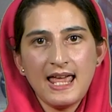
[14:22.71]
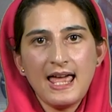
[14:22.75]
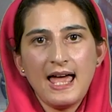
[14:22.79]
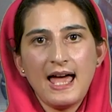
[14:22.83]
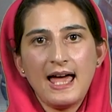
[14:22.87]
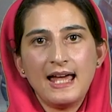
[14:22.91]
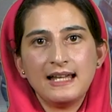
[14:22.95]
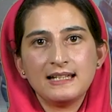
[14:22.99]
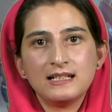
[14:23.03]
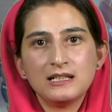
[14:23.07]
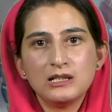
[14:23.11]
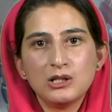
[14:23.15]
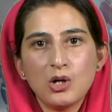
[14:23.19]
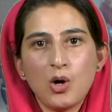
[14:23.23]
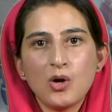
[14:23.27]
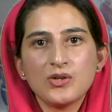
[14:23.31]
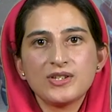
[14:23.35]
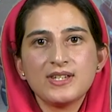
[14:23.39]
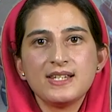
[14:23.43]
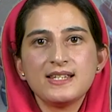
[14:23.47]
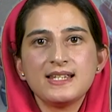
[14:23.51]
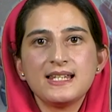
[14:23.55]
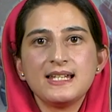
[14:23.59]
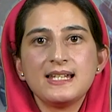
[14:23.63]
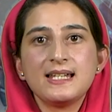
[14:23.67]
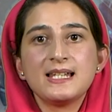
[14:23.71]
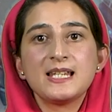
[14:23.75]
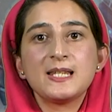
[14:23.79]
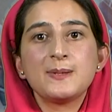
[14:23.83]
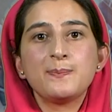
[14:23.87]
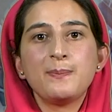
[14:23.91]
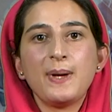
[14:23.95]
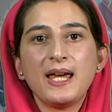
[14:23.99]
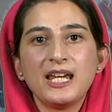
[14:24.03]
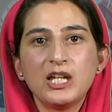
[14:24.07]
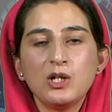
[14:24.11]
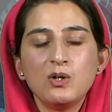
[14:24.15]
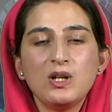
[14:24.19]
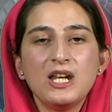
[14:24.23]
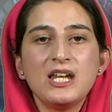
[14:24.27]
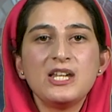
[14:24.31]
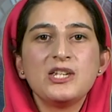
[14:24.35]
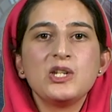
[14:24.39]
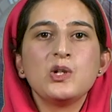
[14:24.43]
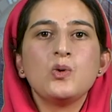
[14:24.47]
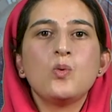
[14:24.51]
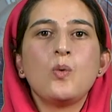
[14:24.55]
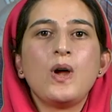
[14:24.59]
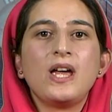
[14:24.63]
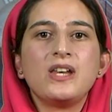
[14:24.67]
and losses in a
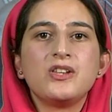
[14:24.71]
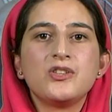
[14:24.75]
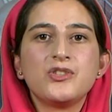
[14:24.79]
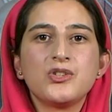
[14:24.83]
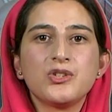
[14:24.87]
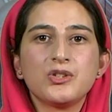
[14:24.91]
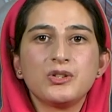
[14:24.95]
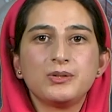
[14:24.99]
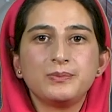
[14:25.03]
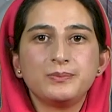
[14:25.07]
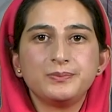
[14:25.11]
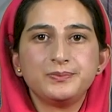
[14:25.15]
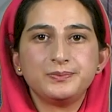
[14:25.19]
speculative venture.